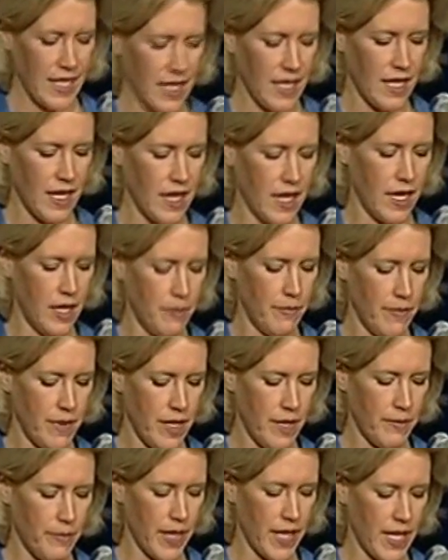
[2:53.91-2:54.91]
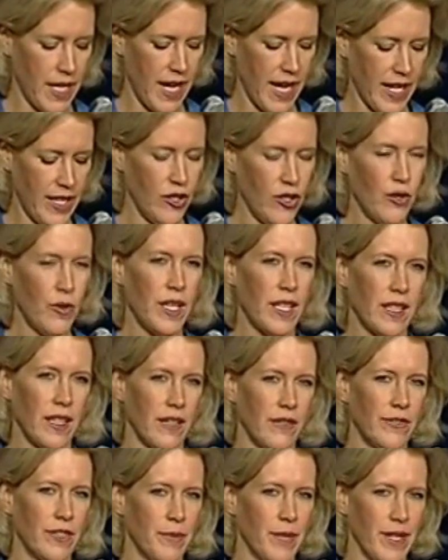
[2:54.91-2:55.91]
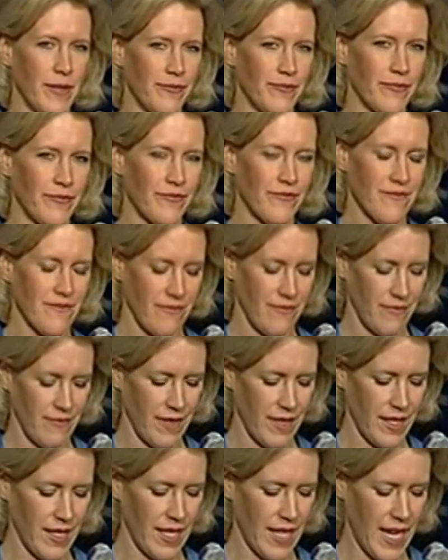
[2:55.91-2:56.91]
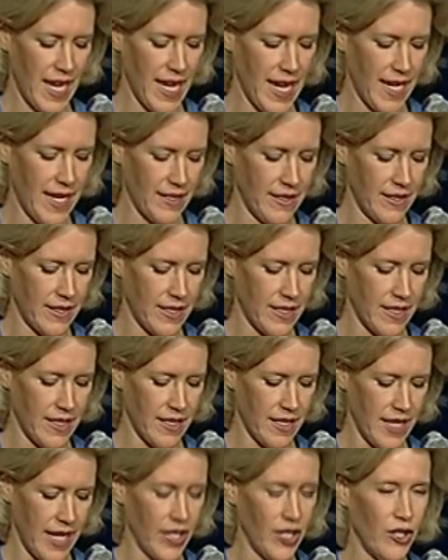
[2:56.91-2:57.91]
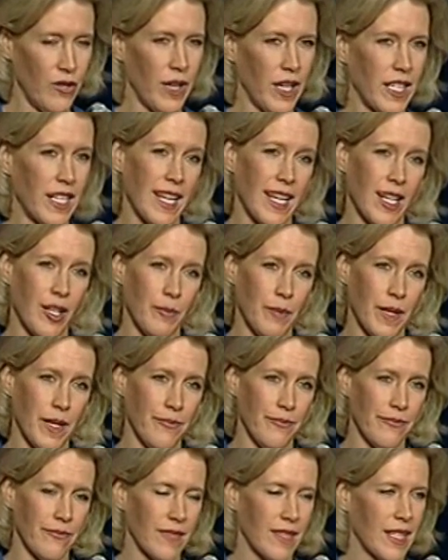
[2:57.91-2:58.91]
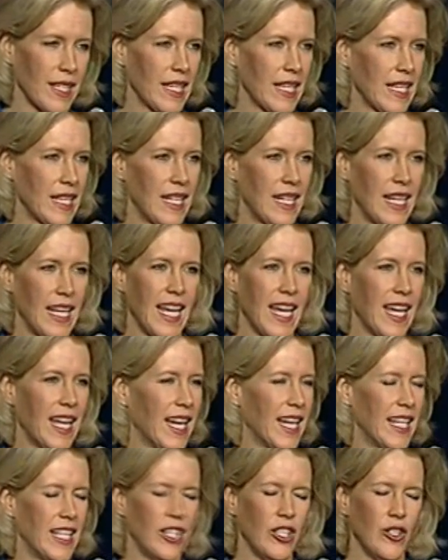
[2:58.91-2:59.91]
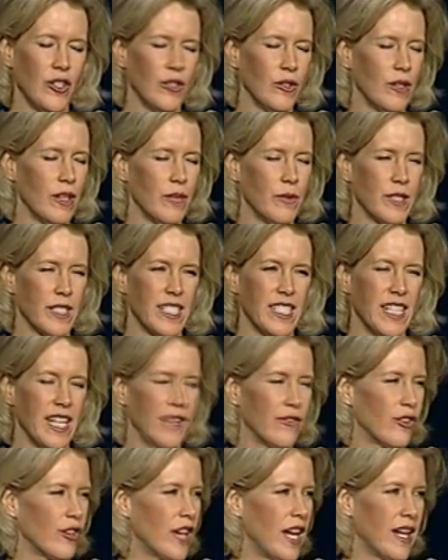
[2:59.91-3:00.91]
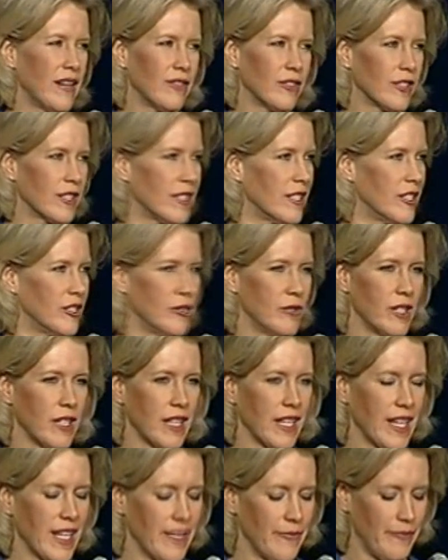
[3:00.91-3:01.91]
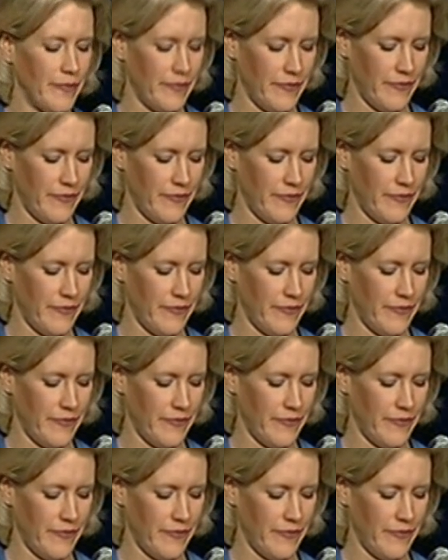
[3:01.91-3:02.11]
But I knew he loved me. And I knew I could help him. And I knew he was never, ever going to do it again.